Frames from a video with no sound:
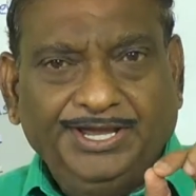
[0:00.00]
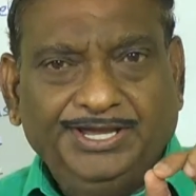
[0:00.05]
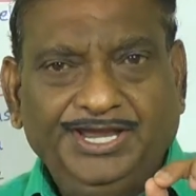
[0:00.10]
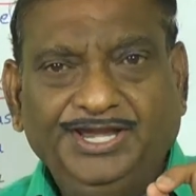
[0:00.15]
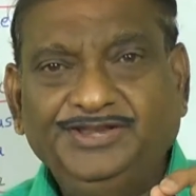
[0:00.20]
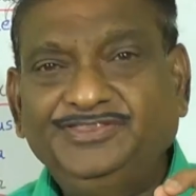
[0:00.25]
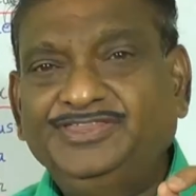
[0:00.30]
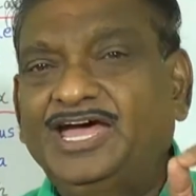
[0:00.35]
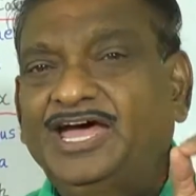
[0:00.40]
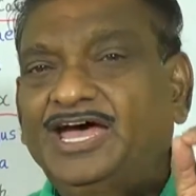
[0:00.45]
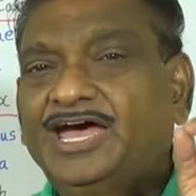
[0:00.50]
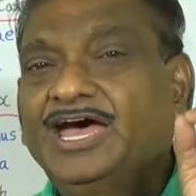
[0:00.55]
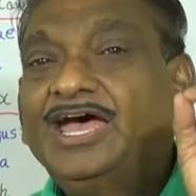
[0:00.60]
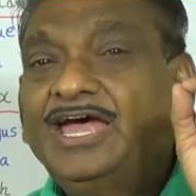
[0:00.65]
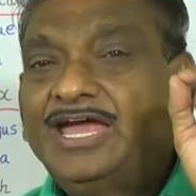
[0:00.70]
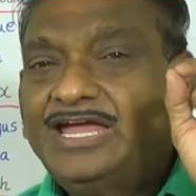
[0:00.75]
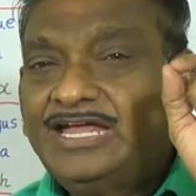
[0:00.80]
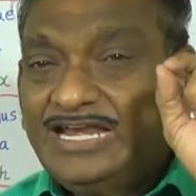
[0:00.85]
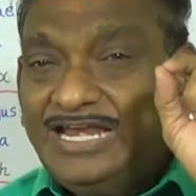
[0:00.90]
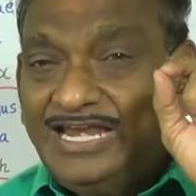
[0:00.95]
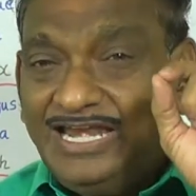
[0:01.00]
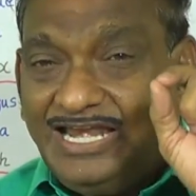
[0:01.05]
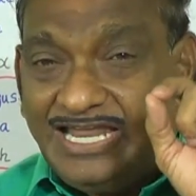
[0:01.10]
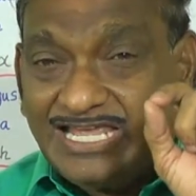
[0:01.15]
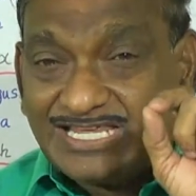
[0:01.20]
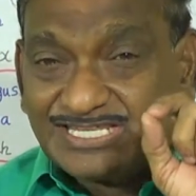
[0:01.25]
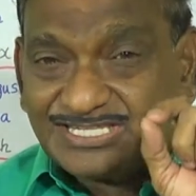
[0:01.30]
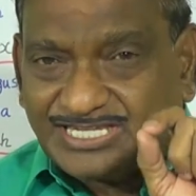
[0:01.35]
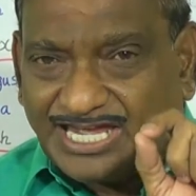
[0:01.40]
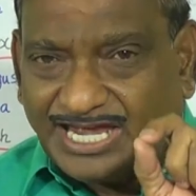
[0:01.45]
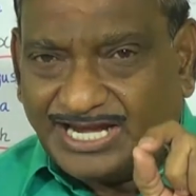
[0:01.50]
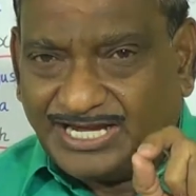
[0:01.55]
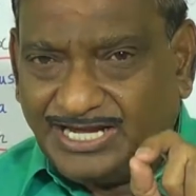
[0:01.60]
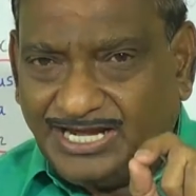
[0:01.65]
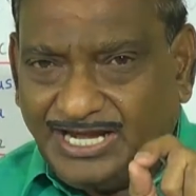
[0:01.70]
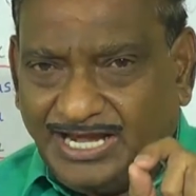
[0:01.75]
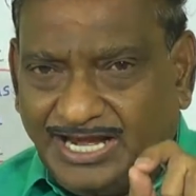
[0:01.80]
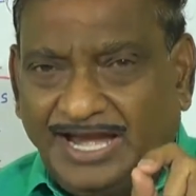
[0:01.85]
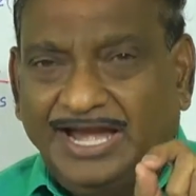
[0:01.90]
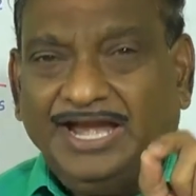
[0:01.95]
in the
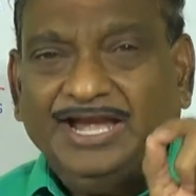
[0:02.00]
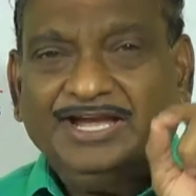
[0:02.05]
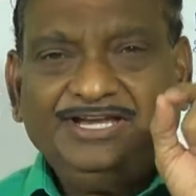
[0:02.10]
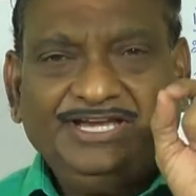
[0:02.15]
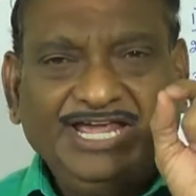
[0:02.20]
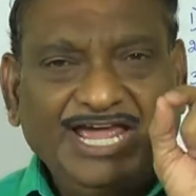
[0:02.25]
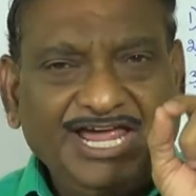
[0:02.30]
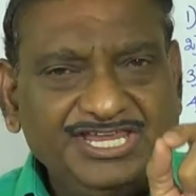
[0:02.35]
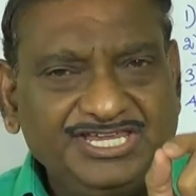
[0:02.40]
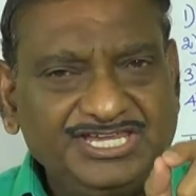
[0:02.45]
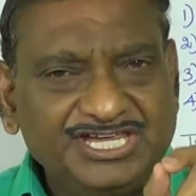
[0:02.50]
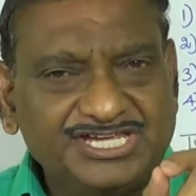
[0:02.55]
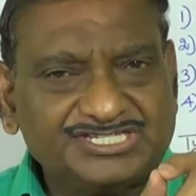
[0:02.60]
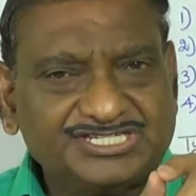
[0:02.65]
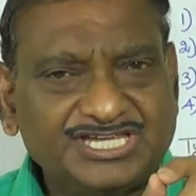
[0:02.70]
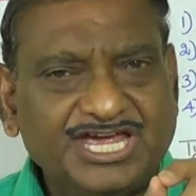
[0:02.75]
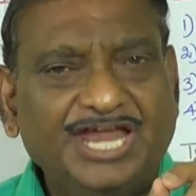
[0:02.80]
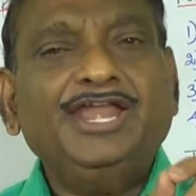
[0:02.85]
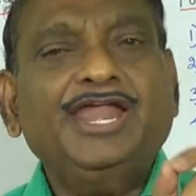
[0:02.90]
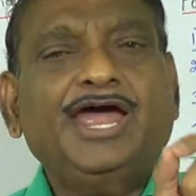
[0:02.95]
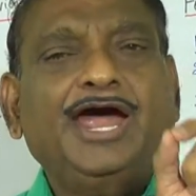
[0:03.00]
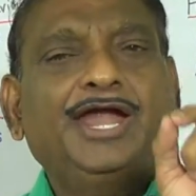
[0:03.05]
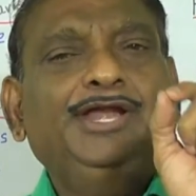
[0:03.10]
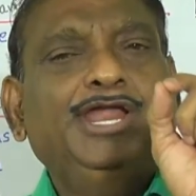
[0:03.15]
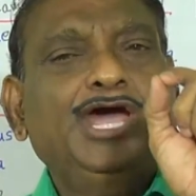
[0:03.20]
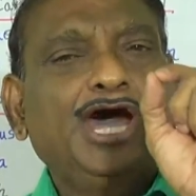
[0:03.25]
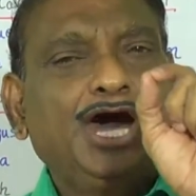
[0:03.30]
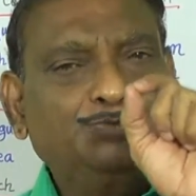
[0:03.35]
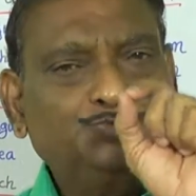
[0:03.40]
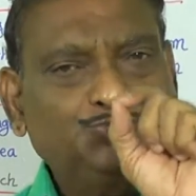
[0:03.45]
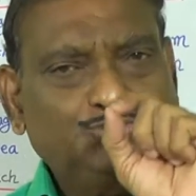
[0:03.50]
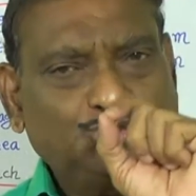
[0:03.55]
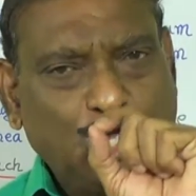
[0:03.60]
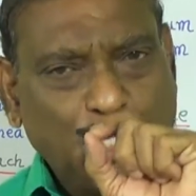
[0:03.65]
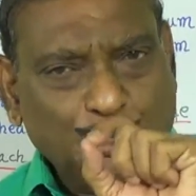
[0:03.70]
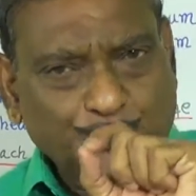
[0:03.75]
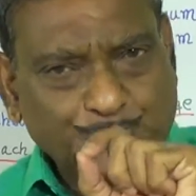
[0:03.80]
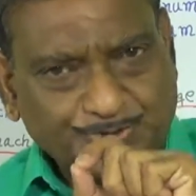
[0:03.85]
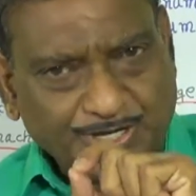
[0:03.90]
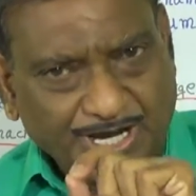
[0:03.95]
lesson Digestion and
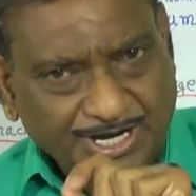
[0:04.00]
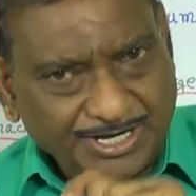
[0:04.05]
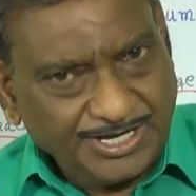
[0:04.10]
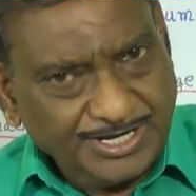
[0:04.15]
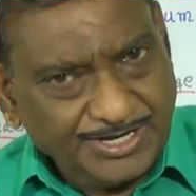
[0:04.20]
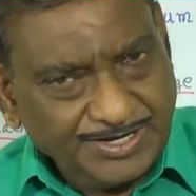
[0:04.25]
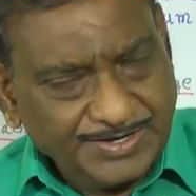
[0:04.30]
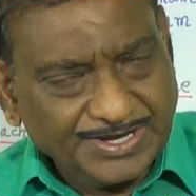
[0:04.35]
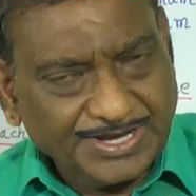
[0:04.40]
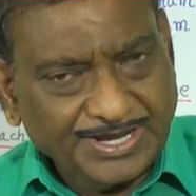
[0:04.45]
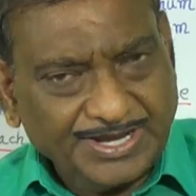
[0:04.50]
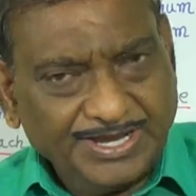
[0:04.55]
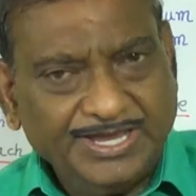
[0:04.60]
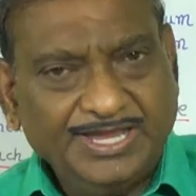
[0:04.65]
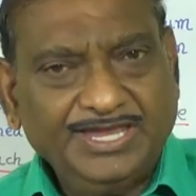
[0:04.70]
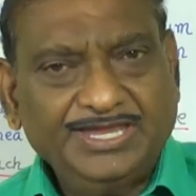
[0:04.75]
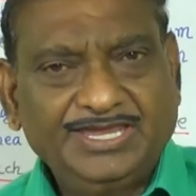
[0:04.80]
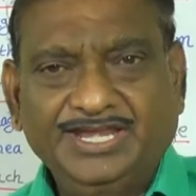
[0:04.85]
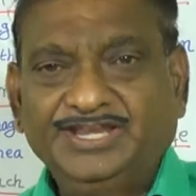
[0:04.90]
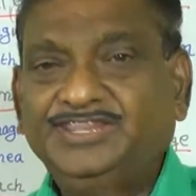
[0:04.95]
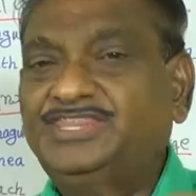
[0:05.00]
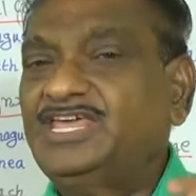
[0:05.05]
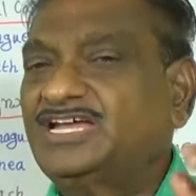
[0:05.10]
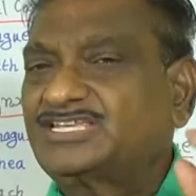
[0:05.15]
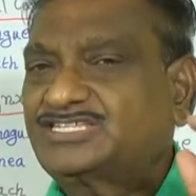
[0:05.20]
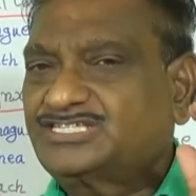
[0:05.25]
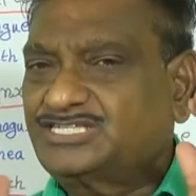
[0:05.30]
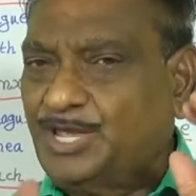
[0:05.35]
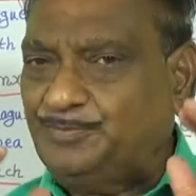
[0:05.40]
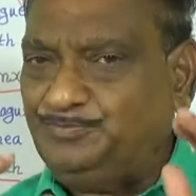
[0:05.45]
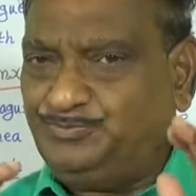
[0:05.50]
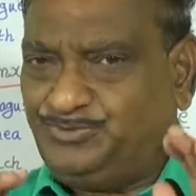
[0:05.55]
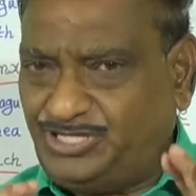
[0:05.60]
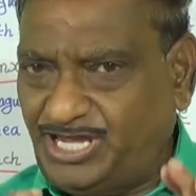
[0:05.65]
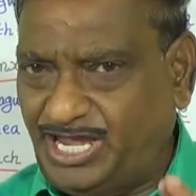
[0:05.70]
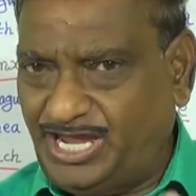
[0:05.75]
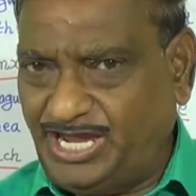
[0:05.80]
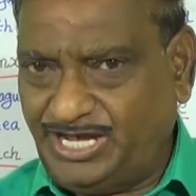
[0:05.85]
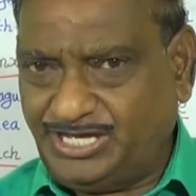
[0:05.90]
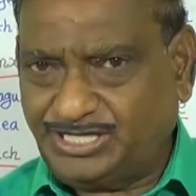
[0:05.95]
Absorption in the
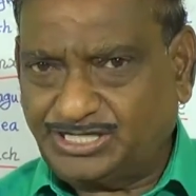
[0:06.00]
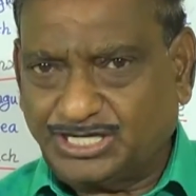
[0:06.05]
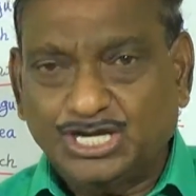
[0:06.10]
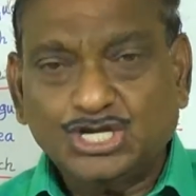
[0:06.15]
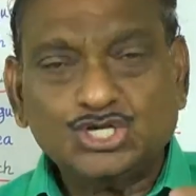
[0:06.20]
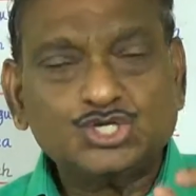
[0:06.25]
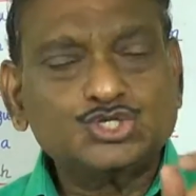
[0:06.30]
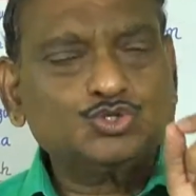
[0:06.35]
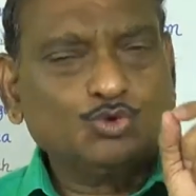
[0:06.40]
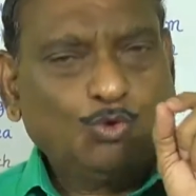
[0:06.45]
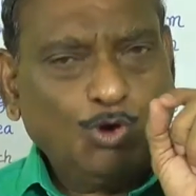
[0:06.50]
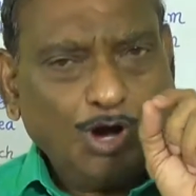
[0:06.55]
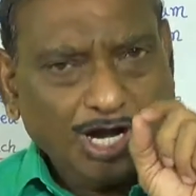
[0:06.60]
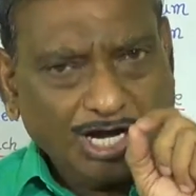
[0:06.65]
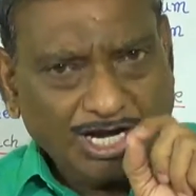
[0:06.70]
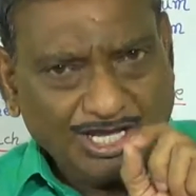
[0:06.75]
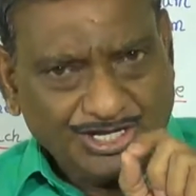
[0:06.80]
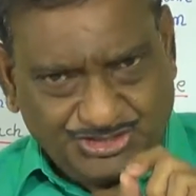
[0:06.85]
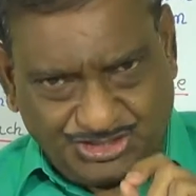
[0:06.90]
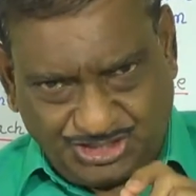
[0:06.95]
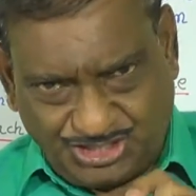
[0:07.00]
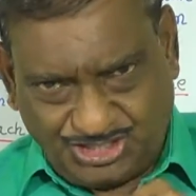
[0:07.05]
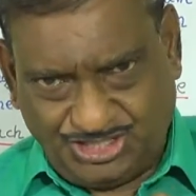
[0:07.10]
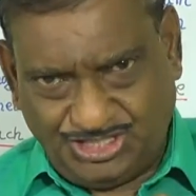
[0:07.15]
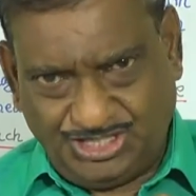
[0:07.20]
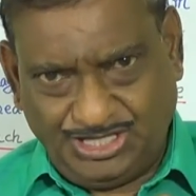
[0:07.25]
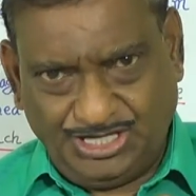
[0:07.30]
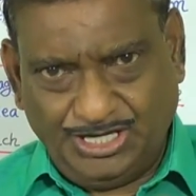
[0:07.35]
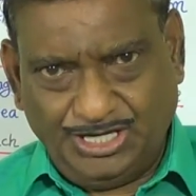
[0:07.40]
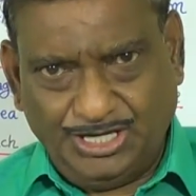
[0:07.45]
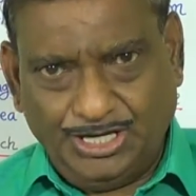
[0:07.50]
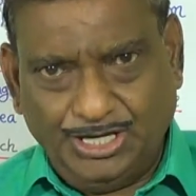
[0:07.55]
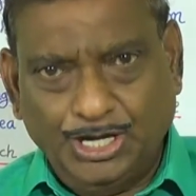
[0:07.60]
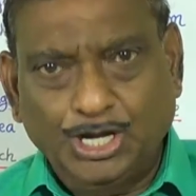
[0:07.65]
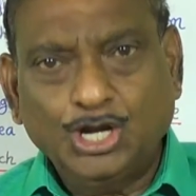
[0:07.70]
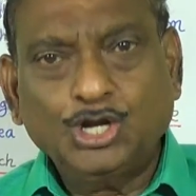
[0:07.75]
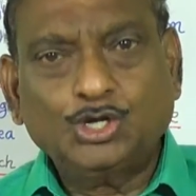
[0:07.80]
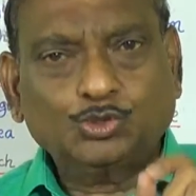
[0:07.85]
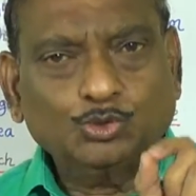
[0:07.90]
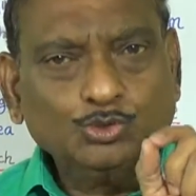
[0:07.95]
subject Zoology
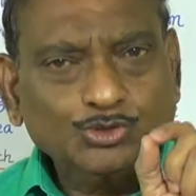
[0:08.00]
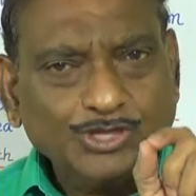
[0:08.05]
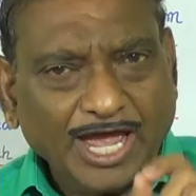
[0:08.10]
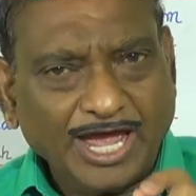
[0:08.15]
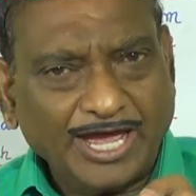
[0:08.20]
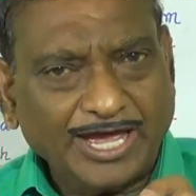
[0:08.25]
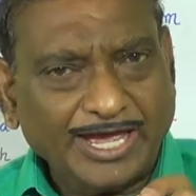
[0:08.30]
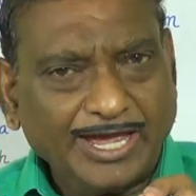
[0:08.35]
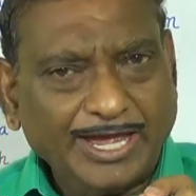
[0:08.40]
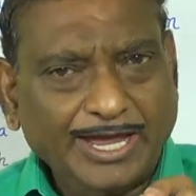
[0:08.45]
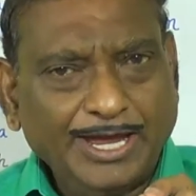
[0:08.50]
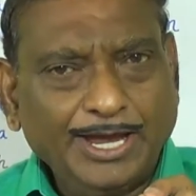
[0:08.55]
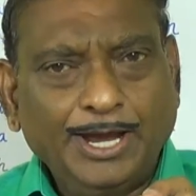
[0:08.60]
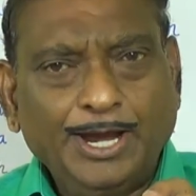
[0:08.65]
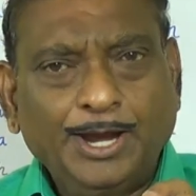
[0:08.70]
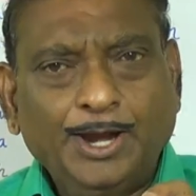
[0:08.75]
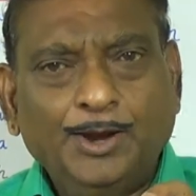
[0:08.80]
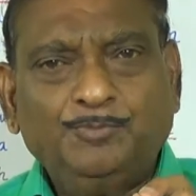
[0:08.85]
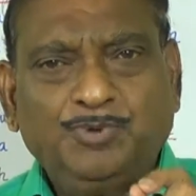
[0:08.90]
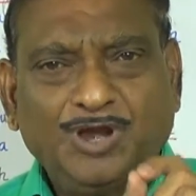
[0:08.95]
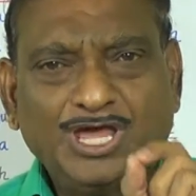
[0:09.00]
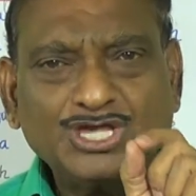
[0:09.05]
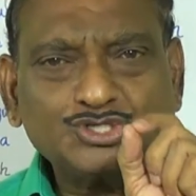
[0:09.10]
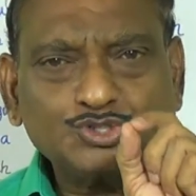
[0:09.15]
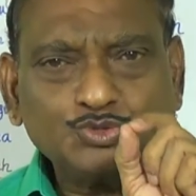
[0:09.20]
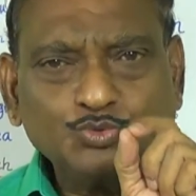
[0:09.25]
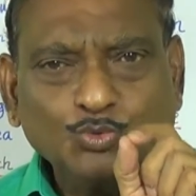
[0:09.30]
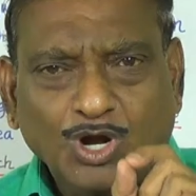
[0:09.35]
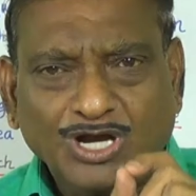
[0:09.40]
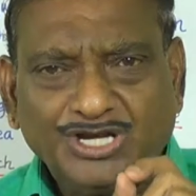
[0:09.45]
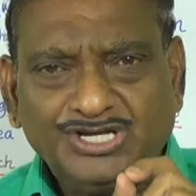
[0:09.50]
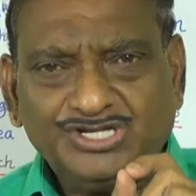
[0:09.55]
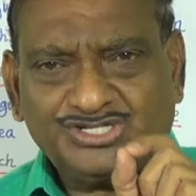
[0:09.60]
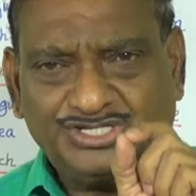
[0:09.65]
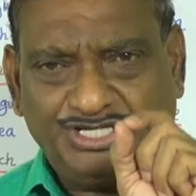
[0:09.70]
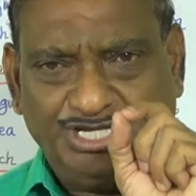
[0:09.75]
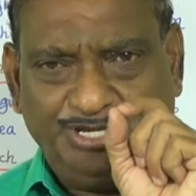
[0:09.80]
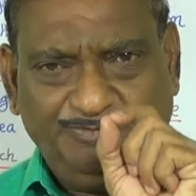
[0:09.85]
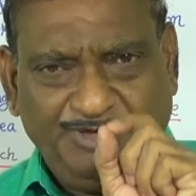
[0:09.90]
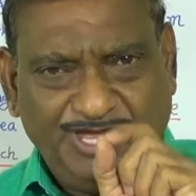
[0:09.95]
to the +1
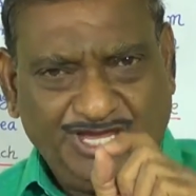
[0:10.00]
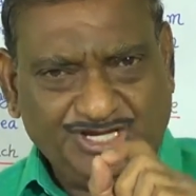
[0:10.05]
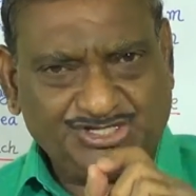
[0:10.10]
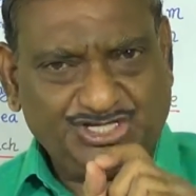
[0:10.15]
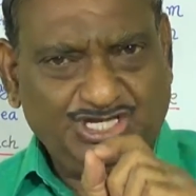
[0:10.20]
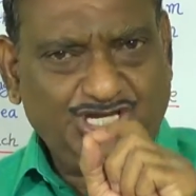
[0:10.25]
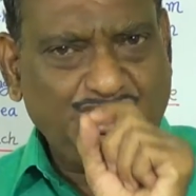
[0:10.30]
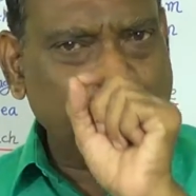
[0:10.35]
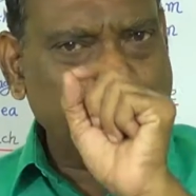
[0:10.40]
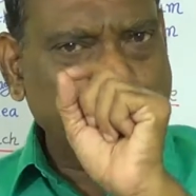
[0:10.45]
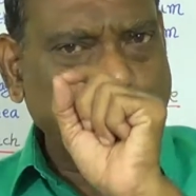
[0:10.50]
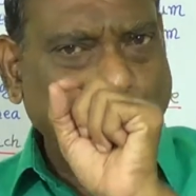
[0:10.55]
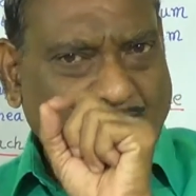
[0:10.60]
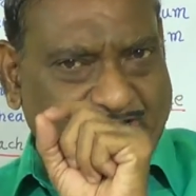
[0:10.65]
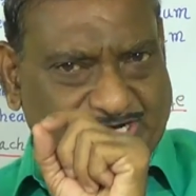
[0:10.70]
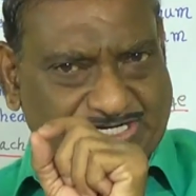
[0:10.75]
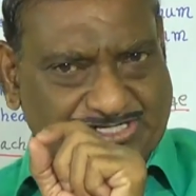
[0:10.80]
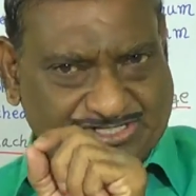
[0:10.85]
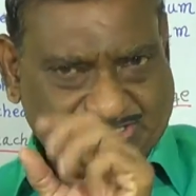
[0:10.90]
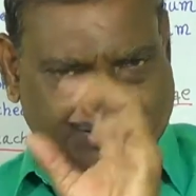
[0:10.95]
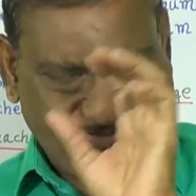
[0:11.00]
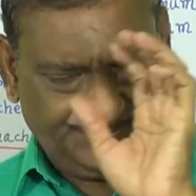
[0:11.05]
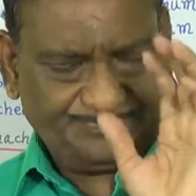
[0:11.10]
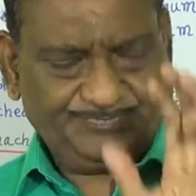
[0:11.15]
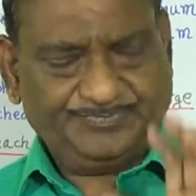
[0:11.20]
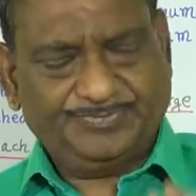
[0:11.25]
Cbse students.